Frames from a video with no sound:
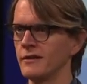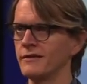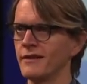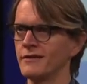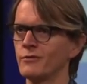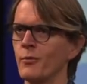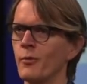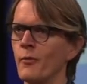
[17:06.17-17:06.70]

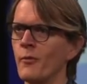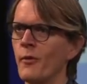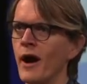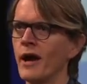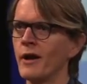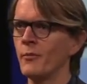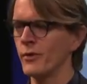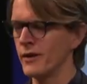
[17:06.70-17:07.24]
that's
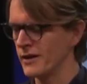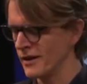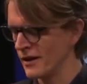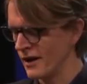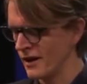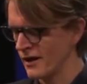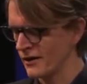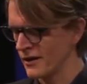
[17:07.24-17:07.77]
why we
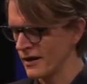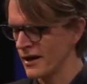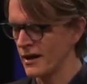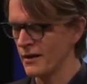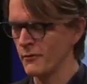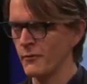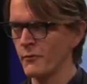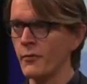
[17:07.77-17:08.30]
are
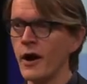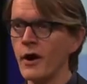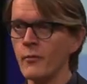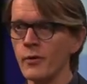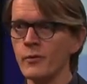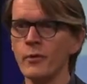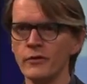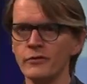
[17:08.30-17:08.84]
uh, why
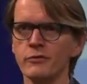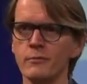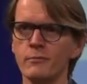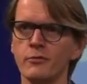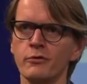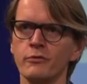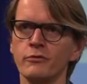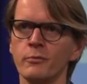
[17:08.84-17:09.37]
we want to
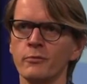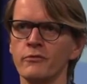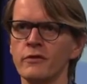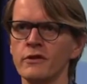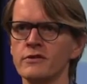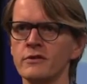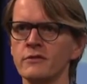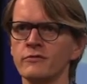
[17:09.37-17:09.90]
improve supervision.